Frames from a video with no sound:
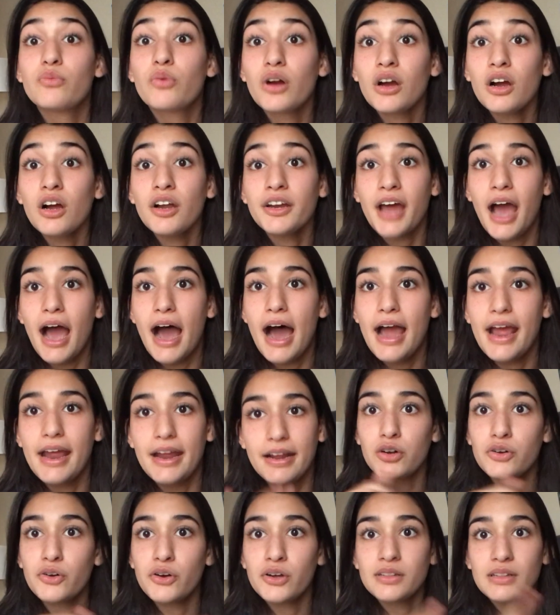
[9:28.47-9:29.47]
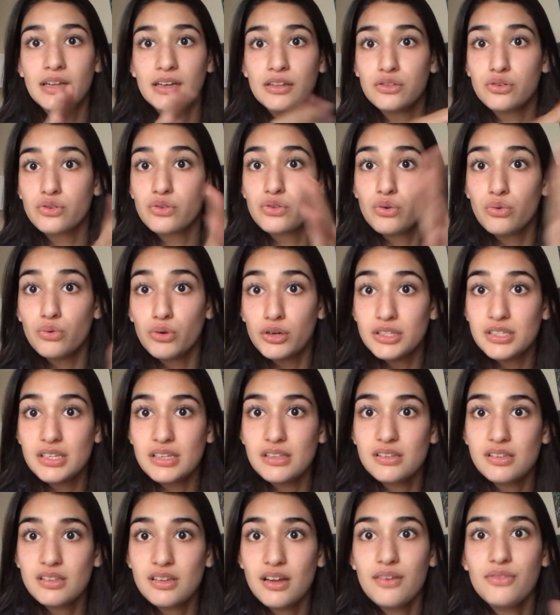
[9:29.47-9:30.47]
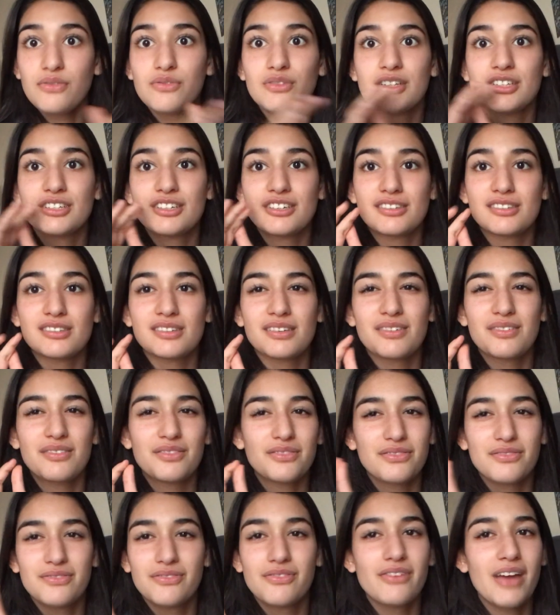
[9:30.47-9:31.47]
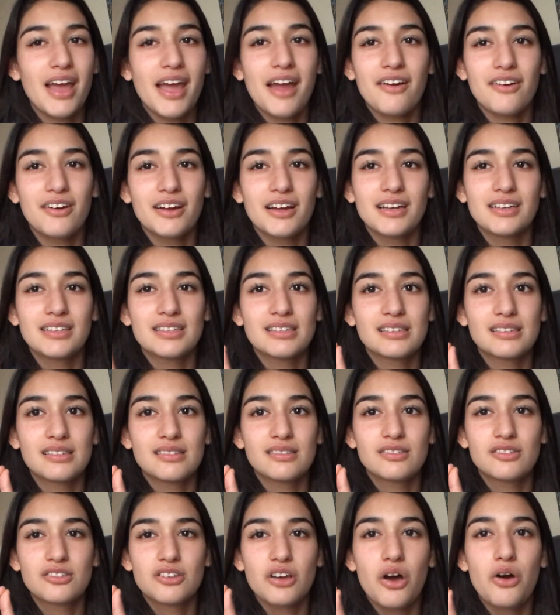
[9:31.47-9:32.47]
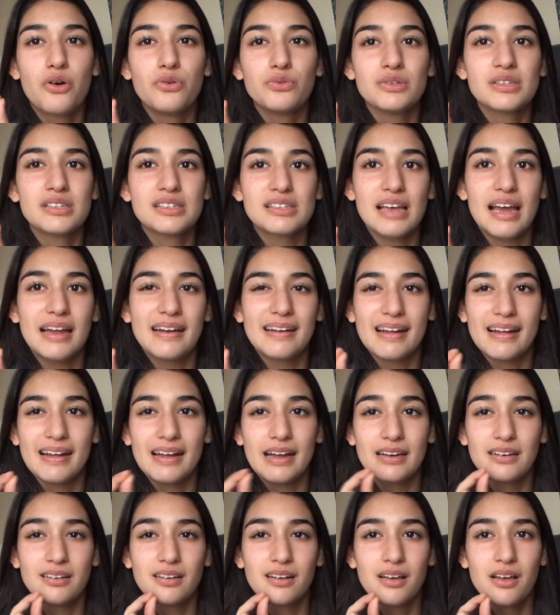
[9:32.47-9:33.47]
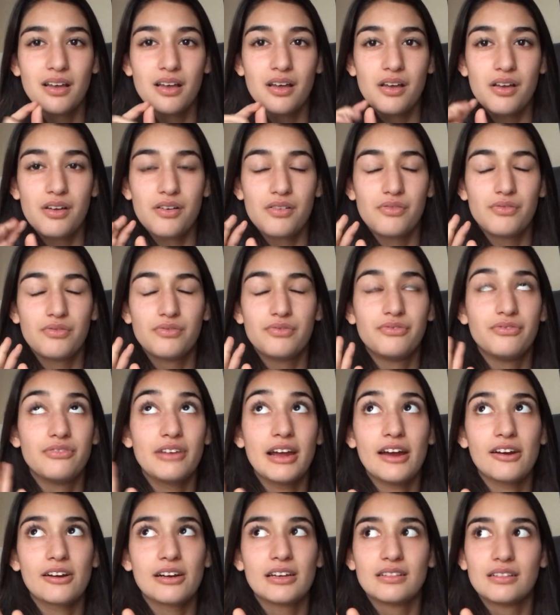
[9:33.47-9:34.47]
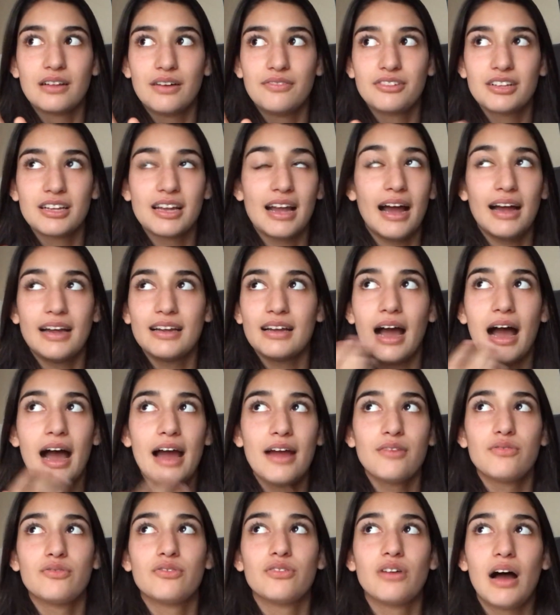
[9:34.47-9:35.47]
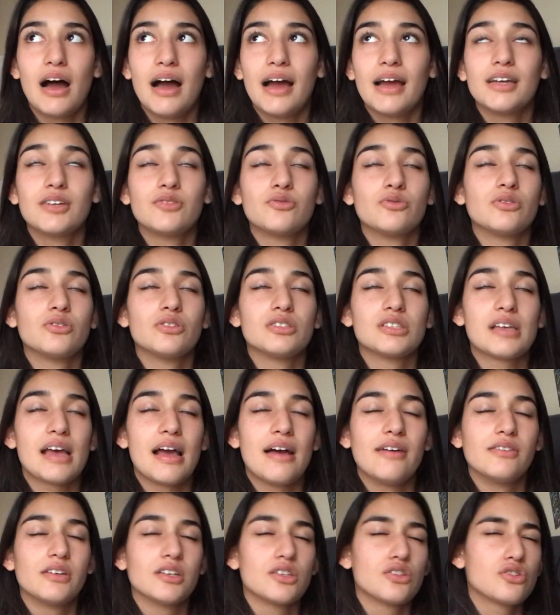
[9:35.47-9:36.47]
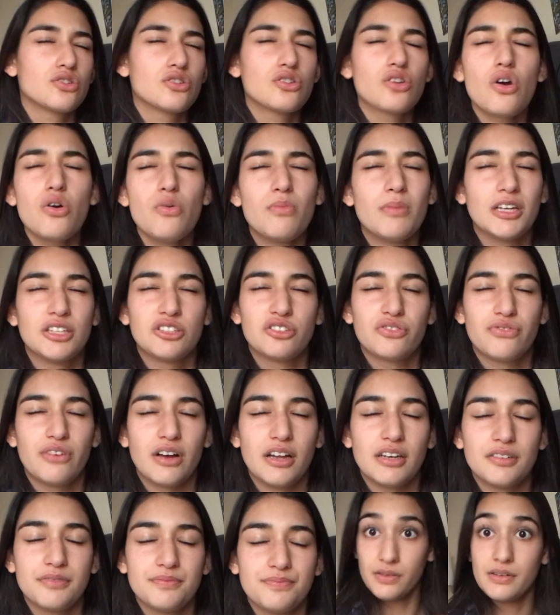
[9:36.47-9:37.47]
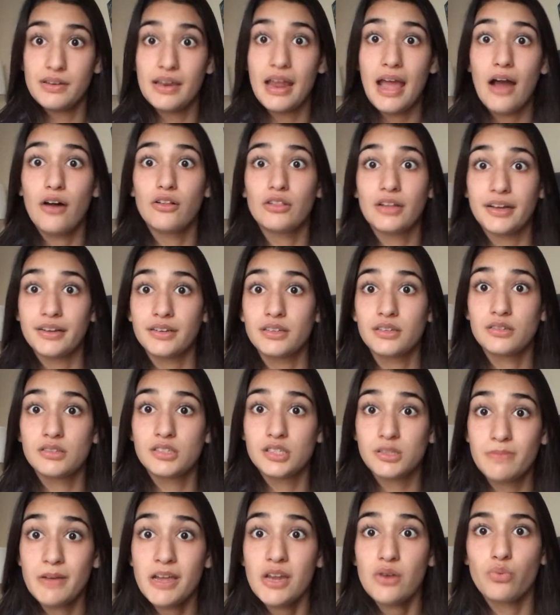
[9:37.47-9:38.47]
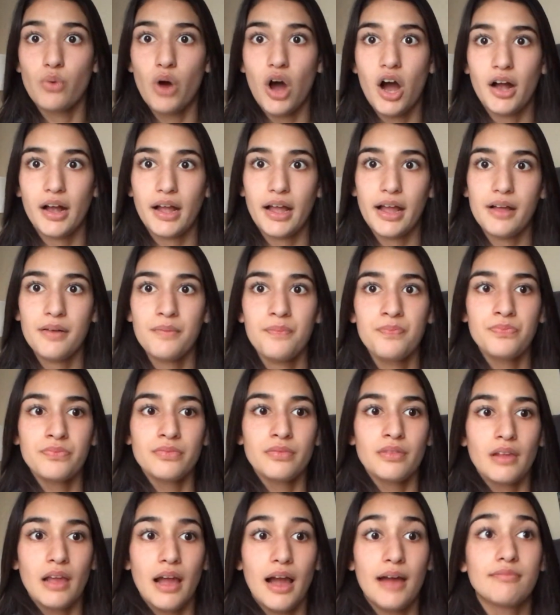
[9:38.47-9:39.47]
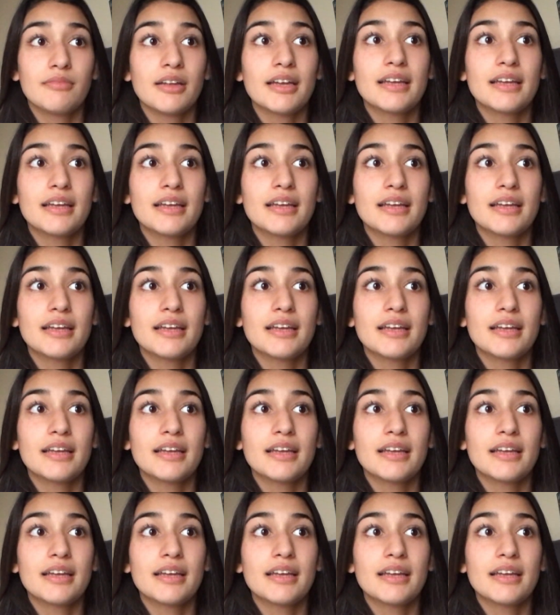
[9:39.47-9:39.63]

We're on a hike. We're going like through the woods and stuff, which is very tone setting and very lovely. I was having so much fun. Now like speed walking, I'm